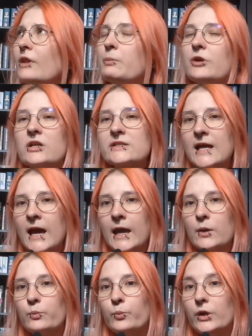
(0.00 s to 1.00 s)
because
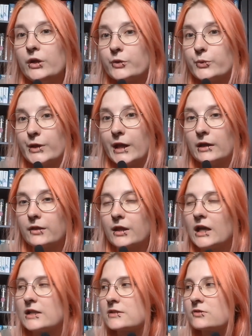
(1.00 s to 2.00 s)
I will not read
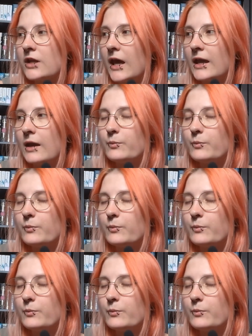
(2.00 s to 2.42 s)
anything else today.